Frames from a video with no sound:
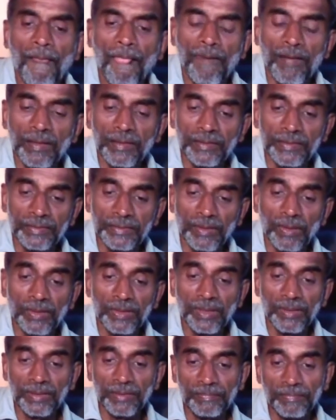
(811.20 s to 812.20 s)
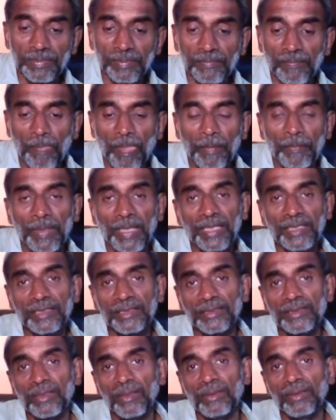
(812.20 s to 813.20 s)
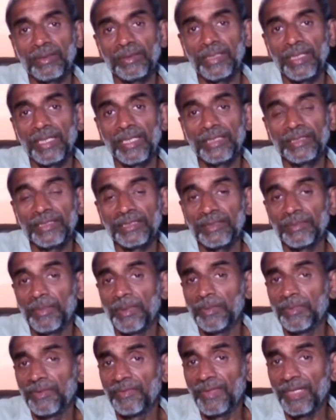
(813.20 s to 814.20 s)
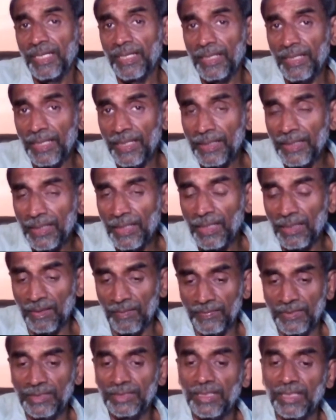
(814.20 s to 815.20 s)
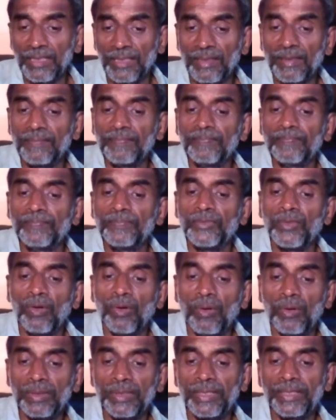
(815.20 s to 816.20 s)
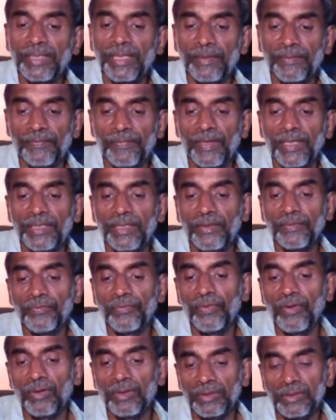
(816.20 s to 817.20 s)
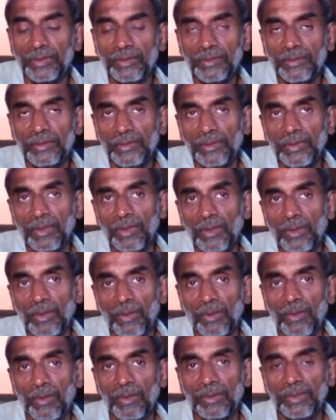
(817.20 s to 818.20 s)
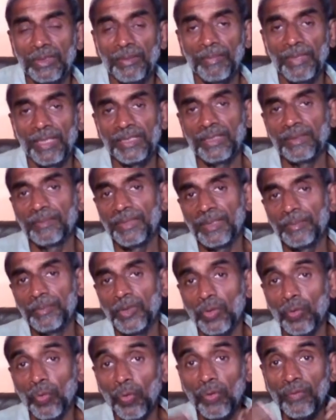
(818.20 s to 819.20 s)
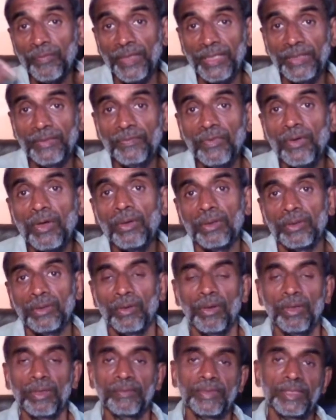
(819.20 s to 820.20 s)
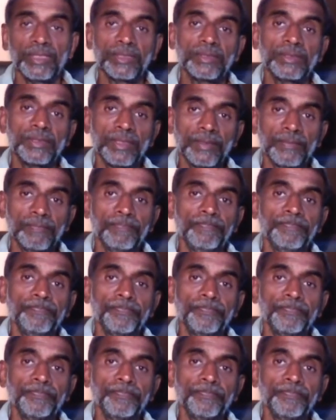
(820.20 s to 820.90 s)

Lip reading: or the parents or the relations may be very critical of the child, all the time finding fault, or the mother may be over involved, always uh,